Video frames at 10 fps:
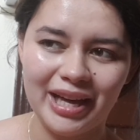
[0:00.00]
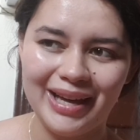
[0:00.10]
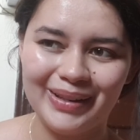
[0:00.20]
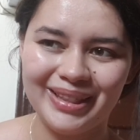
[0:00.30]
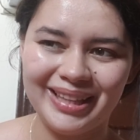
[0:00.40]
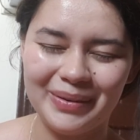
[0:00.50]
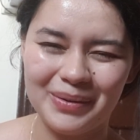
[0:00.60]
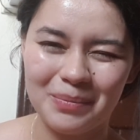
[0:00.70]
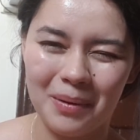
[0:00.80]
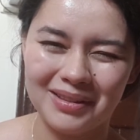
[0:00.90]
I don't think that
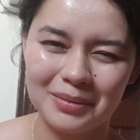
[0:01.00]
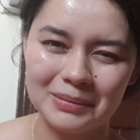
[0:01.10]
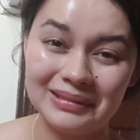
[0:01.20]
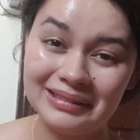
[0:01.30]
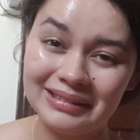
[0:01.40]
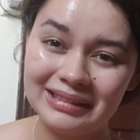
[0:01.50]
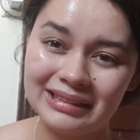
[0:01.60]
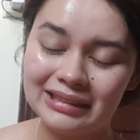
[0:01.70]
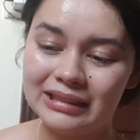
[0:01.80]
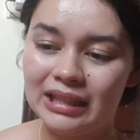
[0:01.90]
was possible,
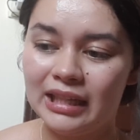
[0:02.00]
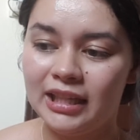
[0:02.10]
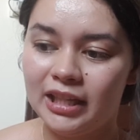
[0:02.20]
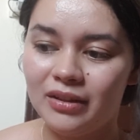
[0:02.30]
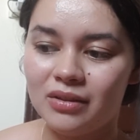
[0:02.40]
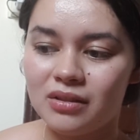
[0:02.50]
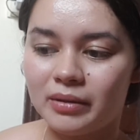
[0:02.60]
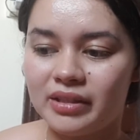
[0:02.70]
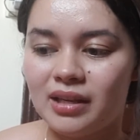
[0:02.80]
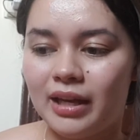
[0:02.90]
and also
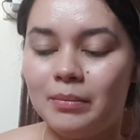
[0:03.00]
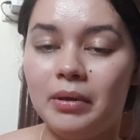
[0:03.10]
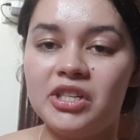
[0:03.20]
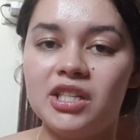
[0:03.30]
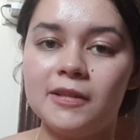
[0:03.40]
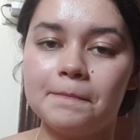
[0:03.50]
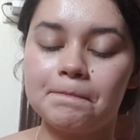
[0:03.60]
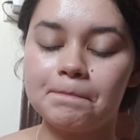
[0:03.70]
because I had a budget,